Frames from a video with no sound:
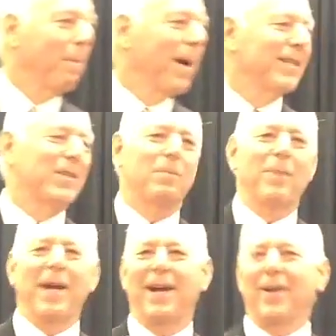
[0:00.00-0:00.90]
Much
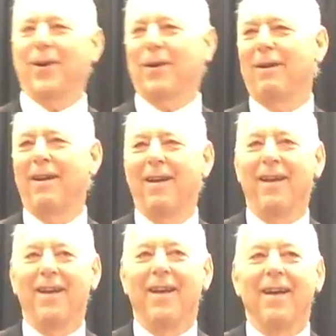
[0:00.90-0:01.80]
better.
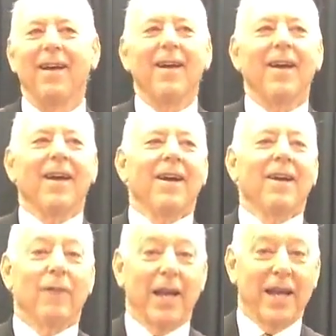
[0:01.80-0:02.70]

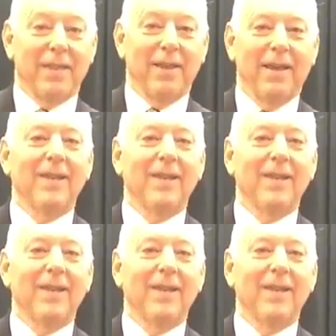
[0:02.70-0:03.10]
Right, Kathy?